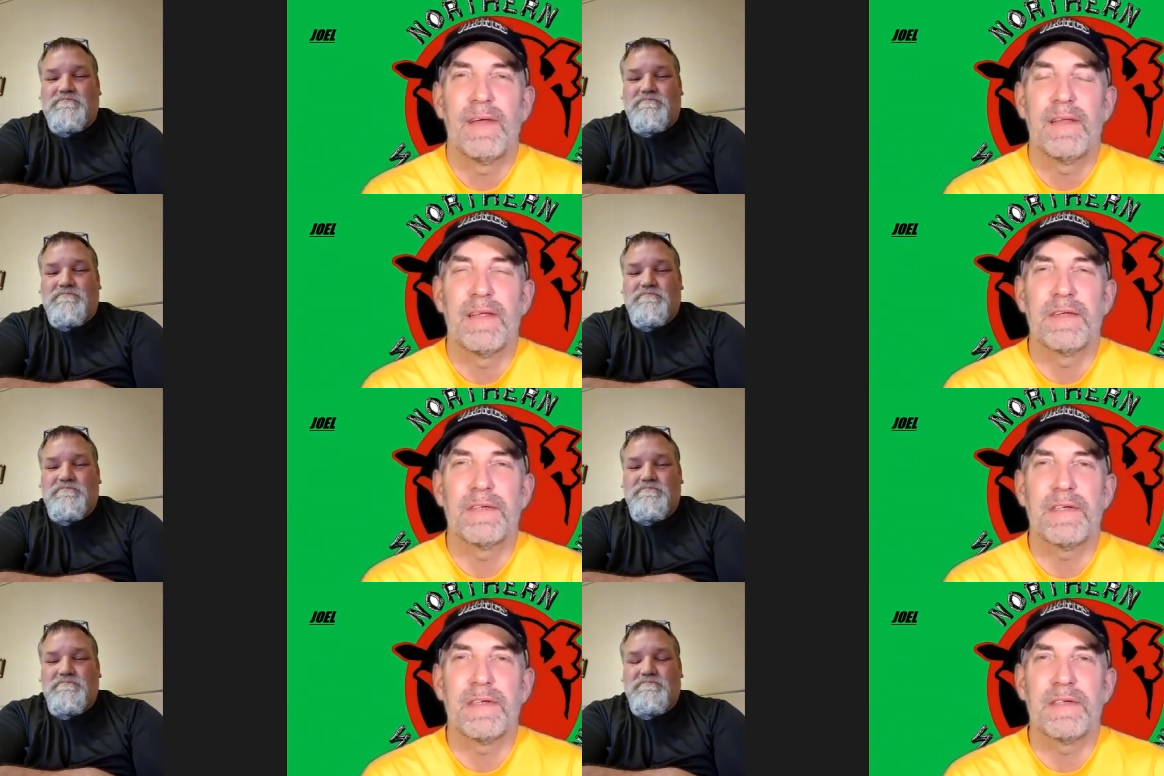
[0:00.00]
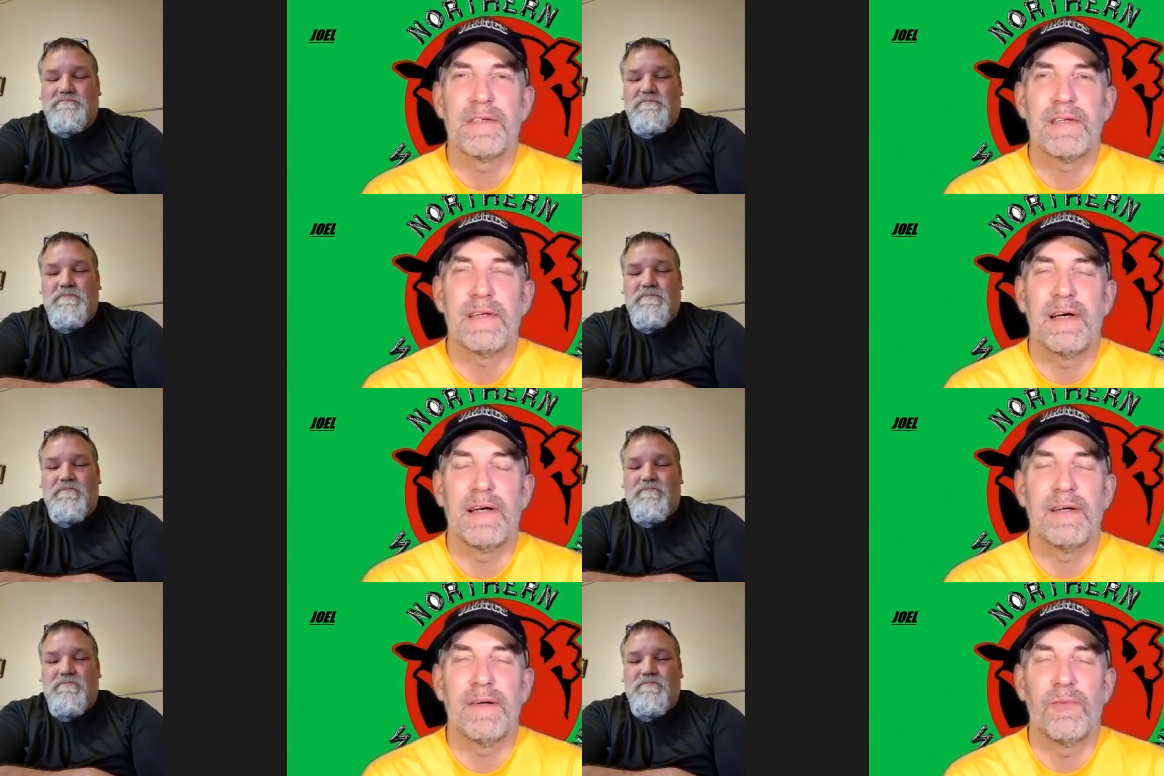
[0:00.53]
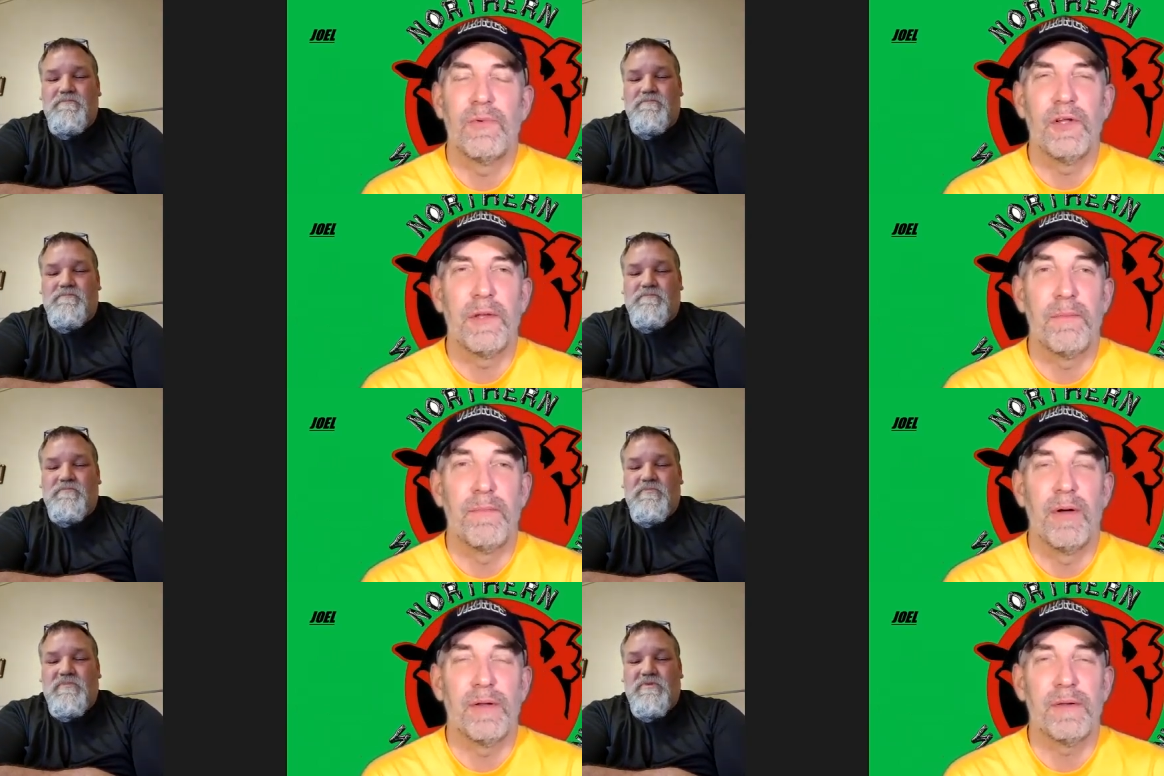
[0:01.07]
Speaker 1: this is uh,
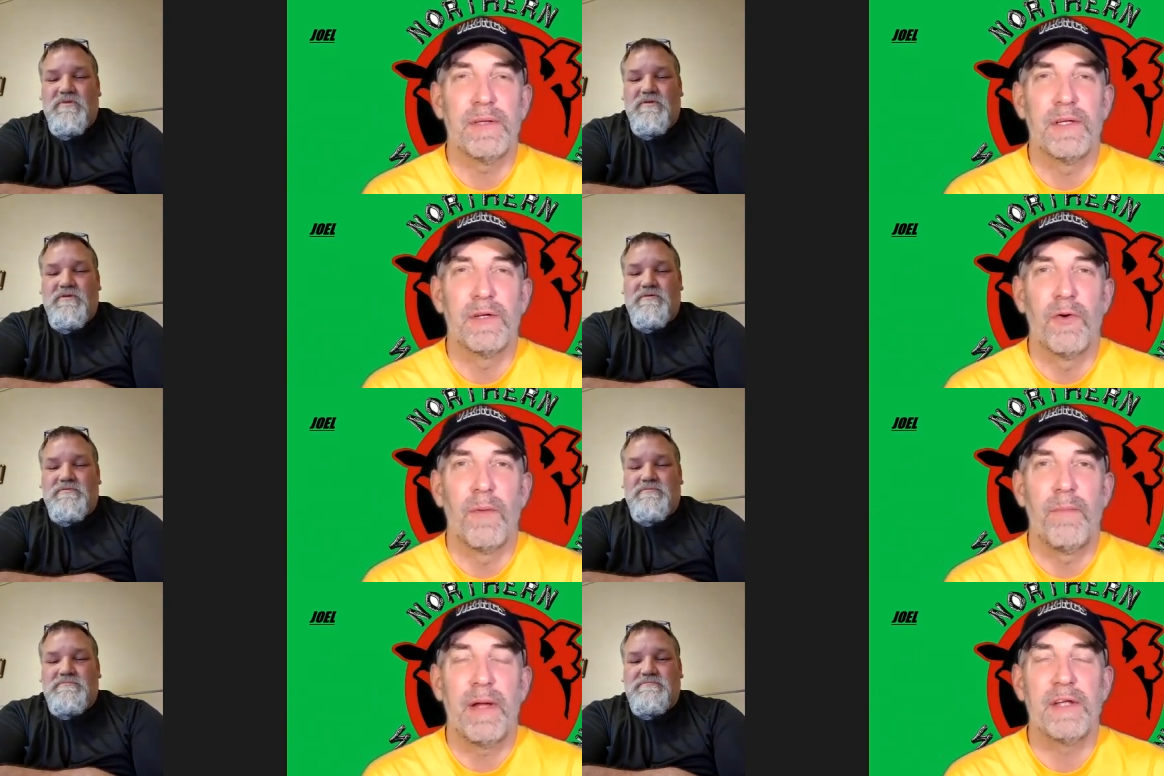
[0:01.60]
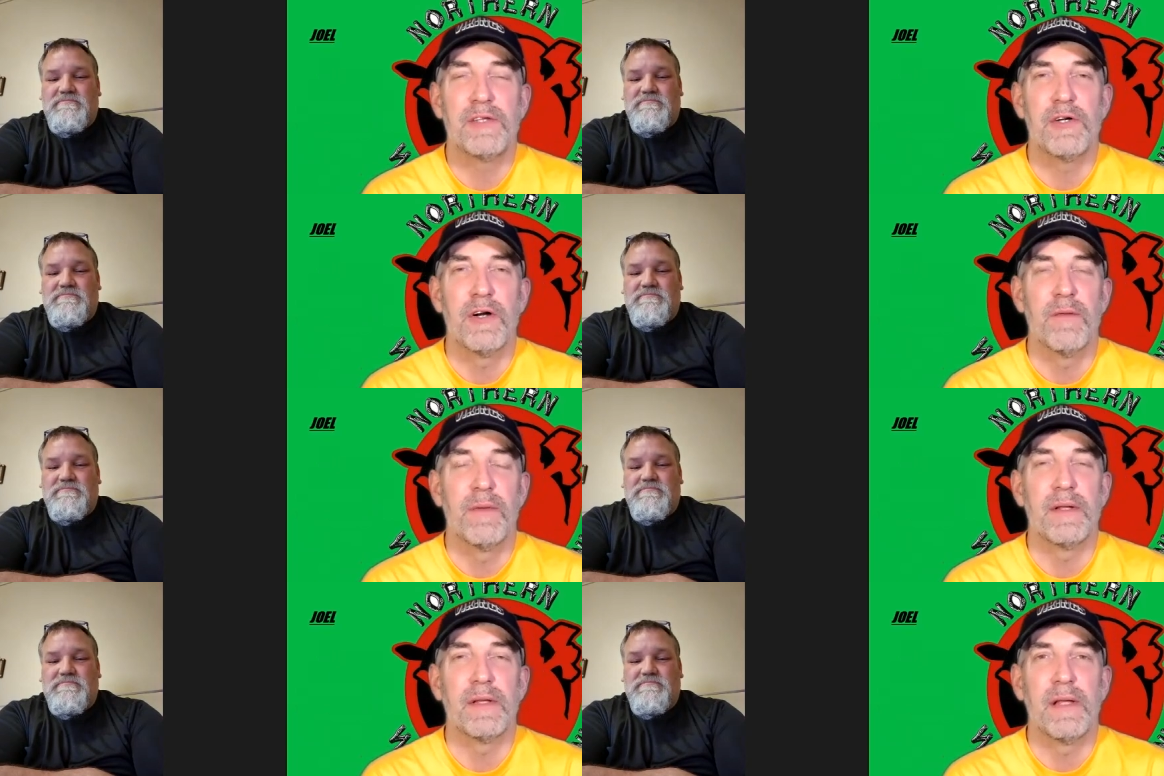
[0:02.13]
really built into a big tournament.